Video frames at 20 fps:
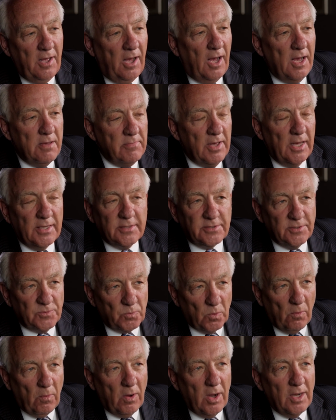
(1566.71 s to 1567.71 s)
uh, I met in
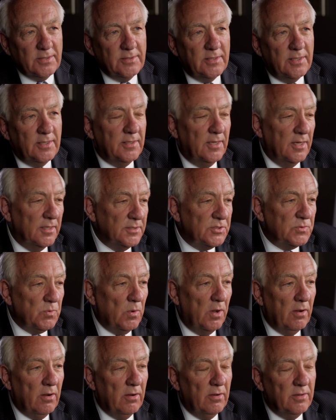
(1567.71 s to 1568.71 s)
Rwanda and
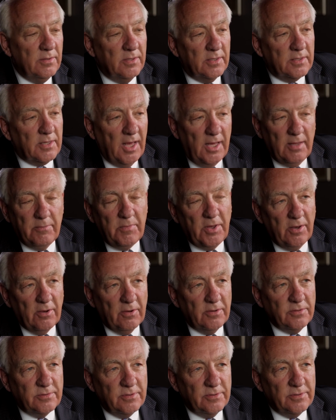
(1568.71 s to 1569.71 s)
elsewhere and that came
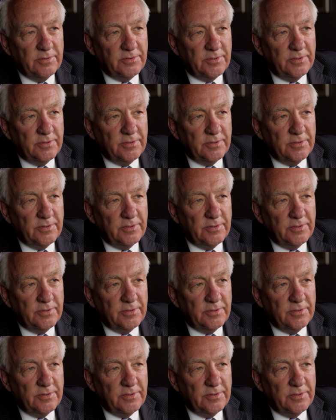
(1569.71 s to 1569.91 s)
here to,